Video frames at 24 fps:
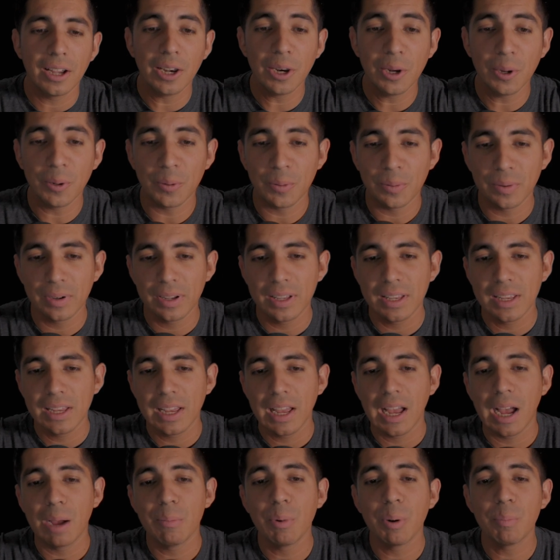Hello,
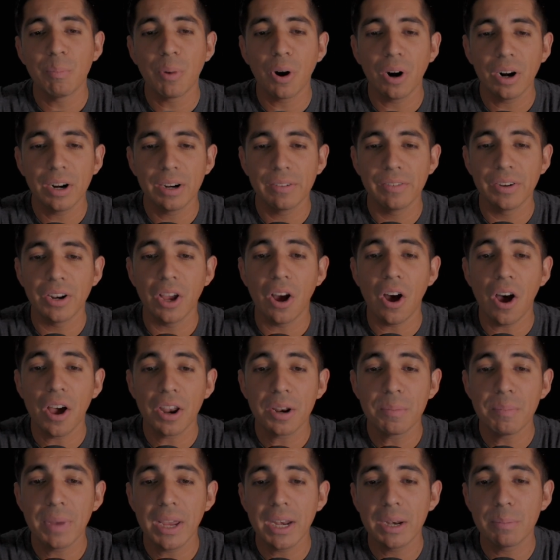I'm a part of an
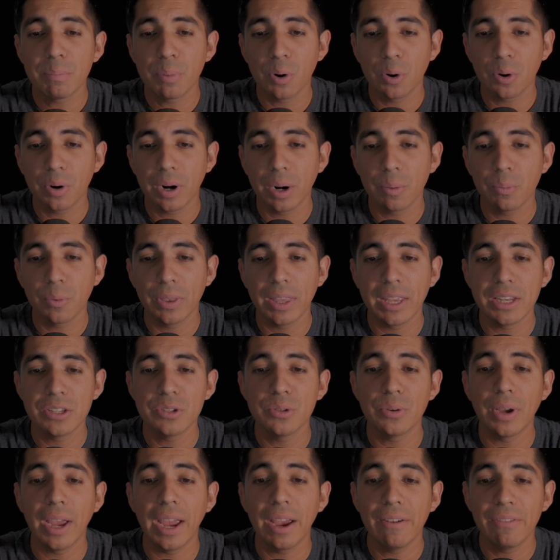automated program where they
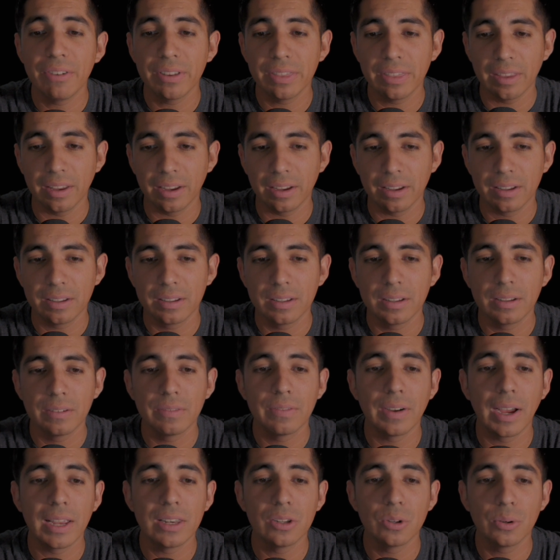do everything
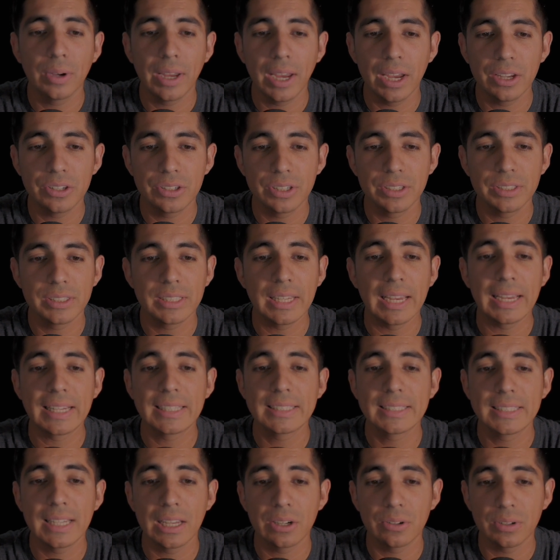find locations,
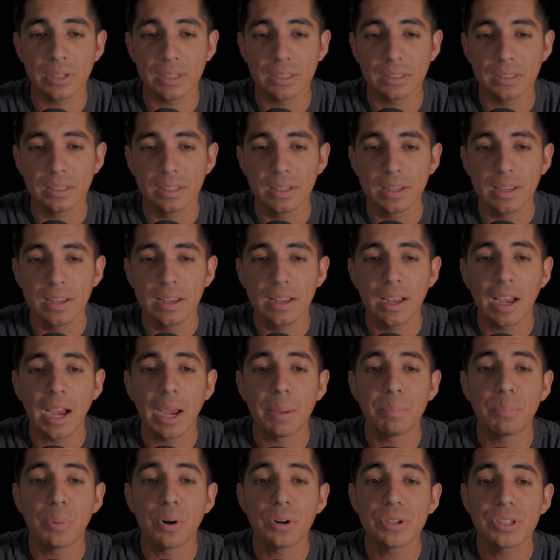etc. I
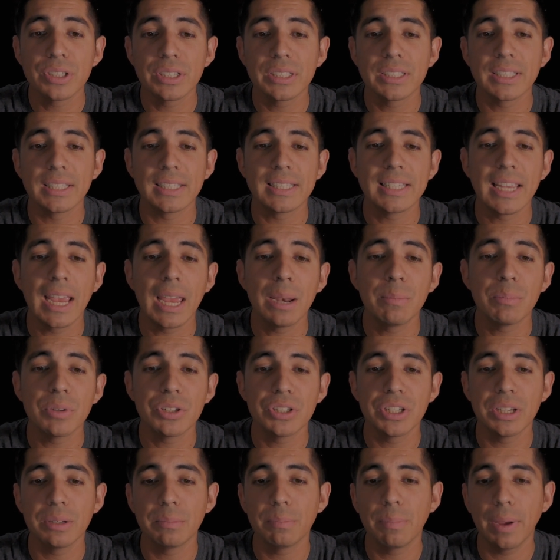purchased a 10
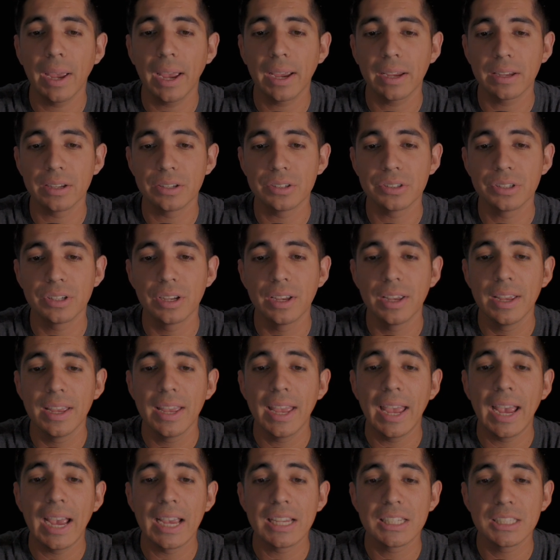machine package,
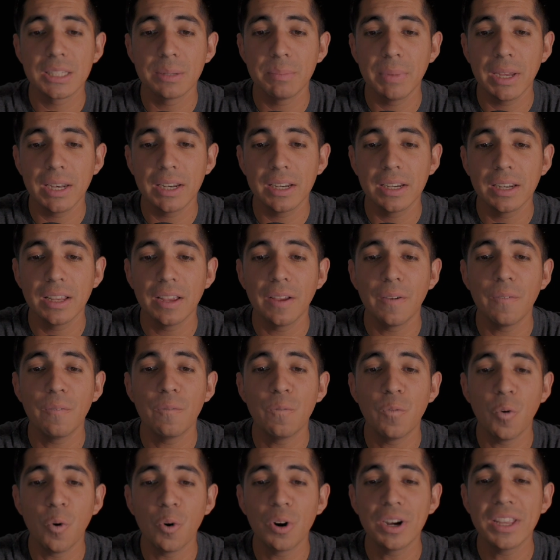estimated
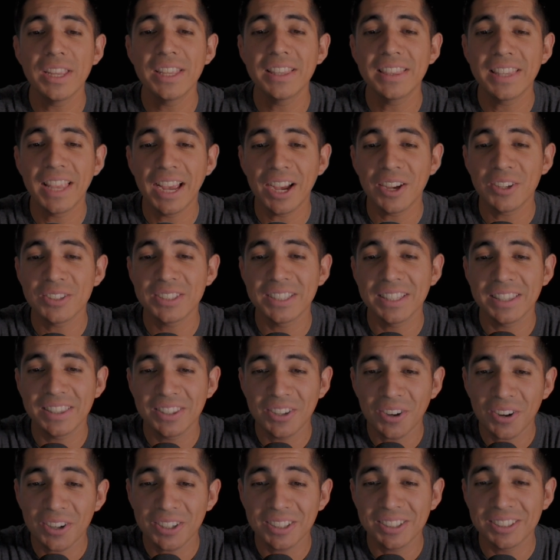
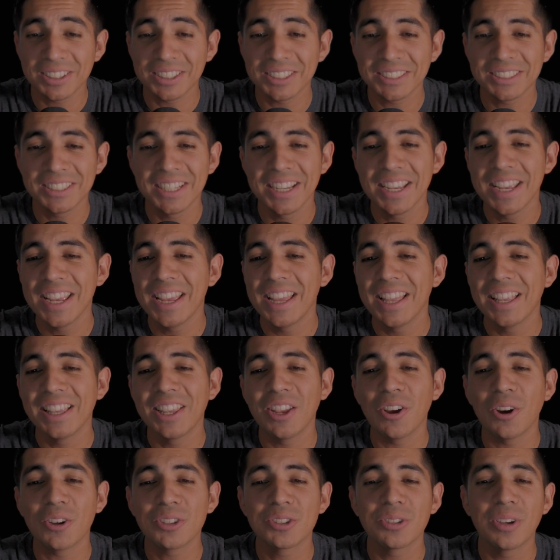$40,000.
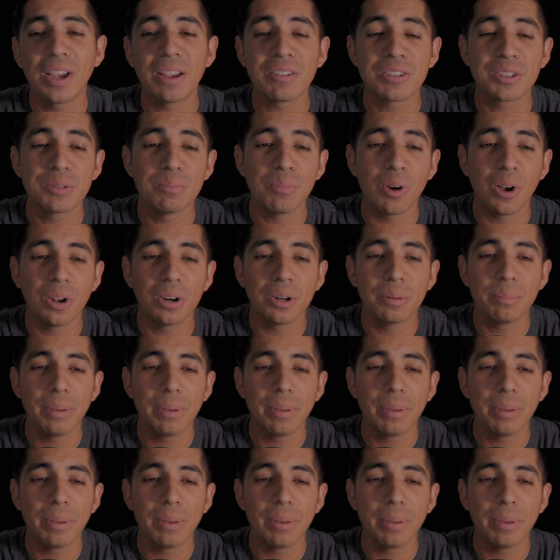They also have smaller